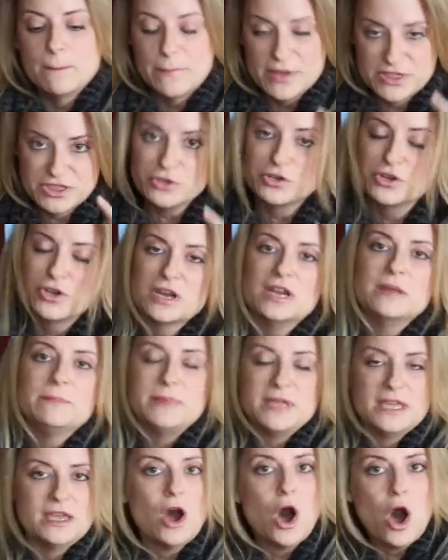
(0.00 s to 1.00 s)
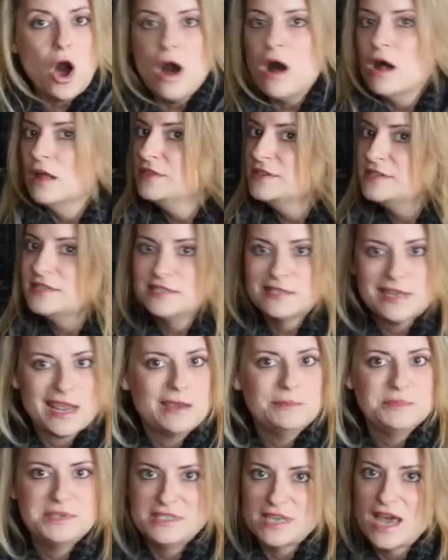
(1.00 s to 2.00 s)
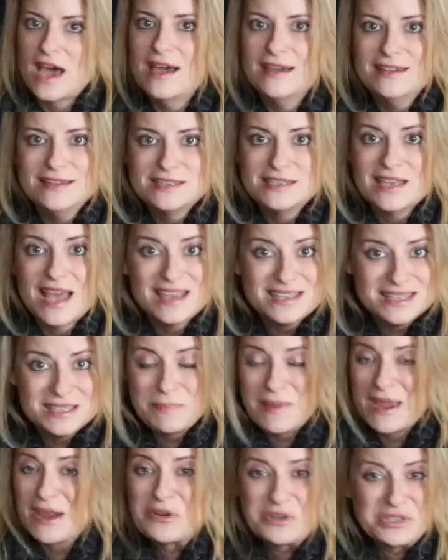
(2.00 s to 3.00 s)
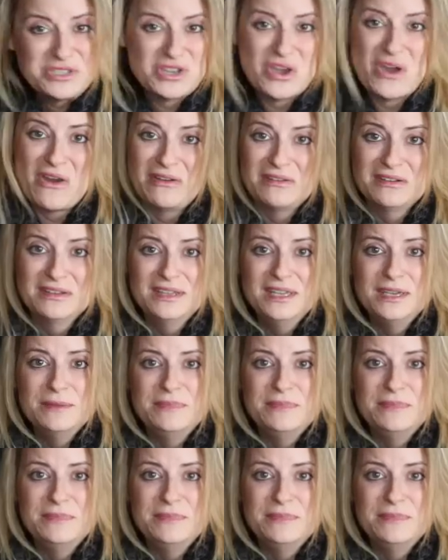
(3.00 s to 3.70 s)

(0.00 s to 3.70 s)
But they're going to be all the same size as the parents are,